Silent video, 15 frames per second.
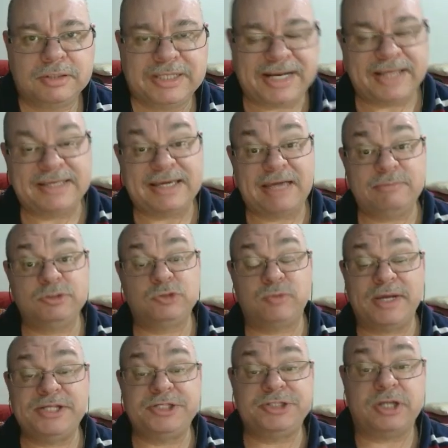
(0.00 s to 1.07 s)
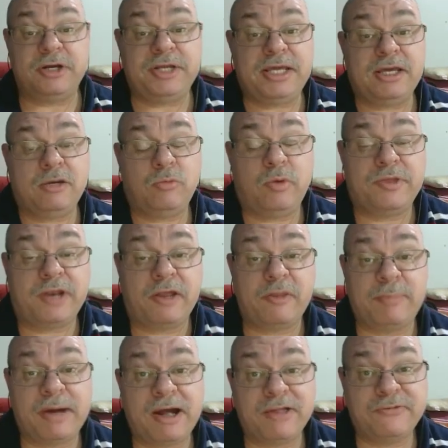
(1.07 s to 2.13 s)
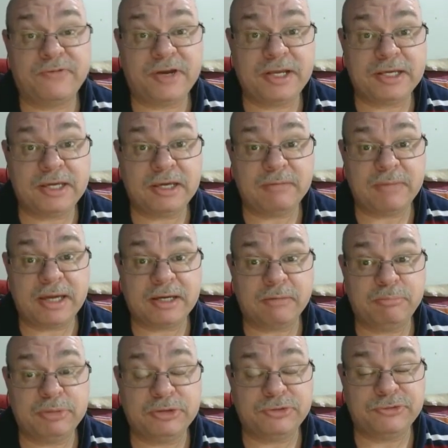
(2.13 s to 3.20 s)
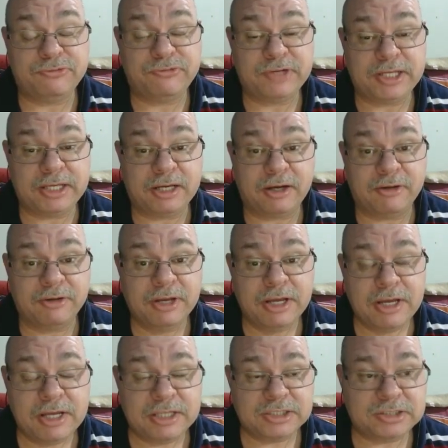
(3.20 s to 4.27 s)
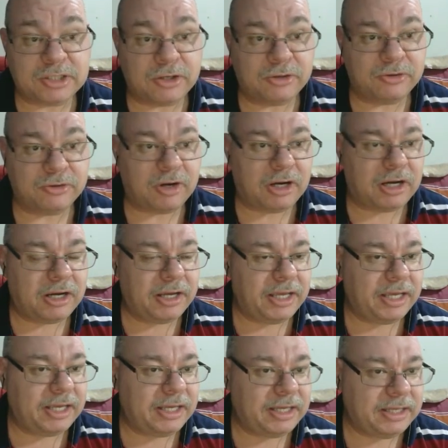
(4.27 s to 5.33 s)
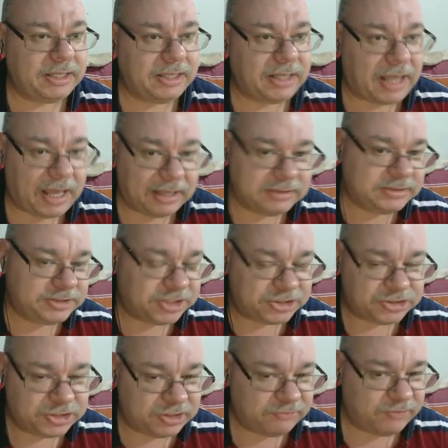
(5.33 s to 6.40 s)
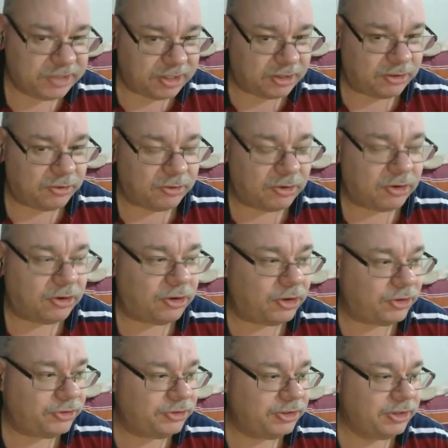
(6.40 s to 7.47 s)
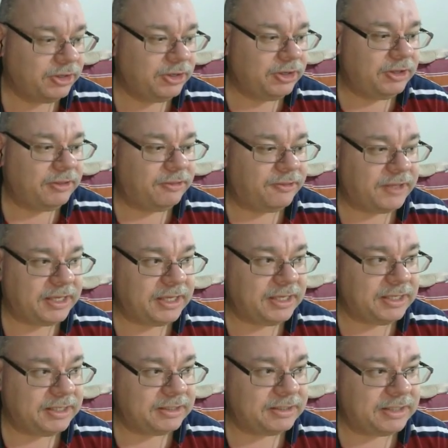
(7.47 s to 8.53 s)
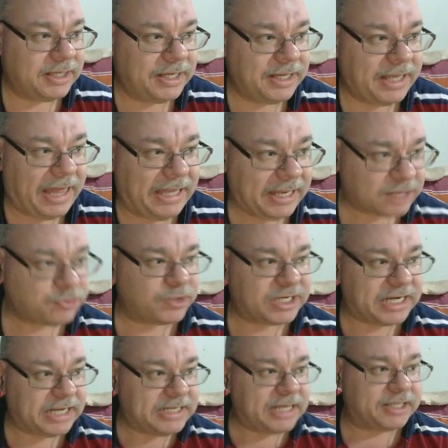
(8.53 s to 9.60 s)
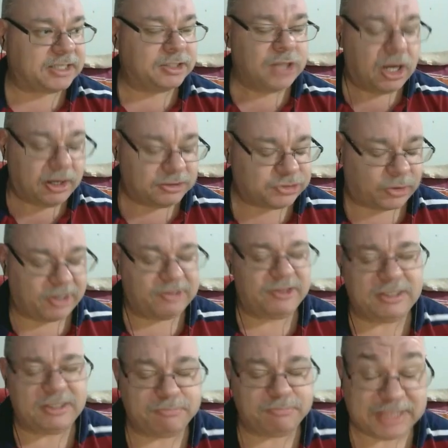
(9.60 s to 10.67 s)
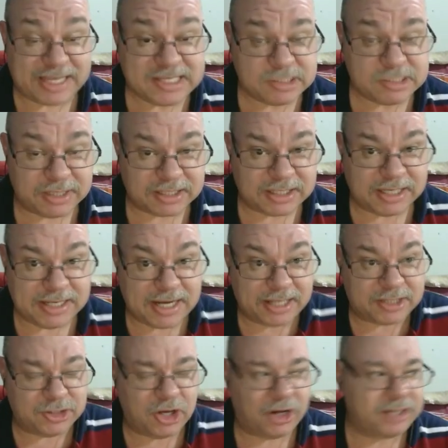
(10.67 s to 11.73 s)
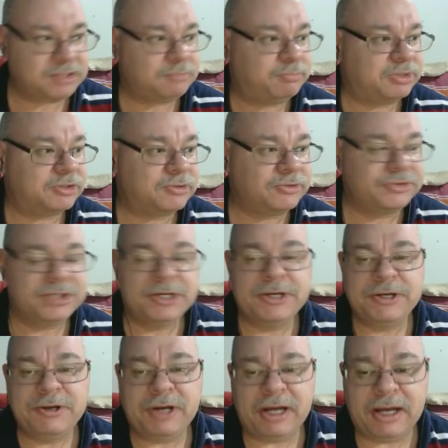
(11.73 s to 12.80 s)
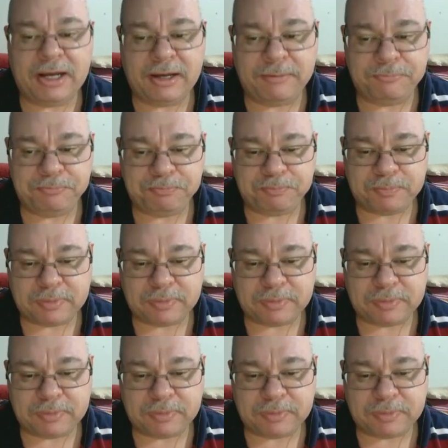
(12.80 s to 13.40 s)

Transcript: G'day gamers, Ranger Tony here with another Pathfinder Kingmaker build video. So I just did a video on the the Plasma Kinetic Knight build, and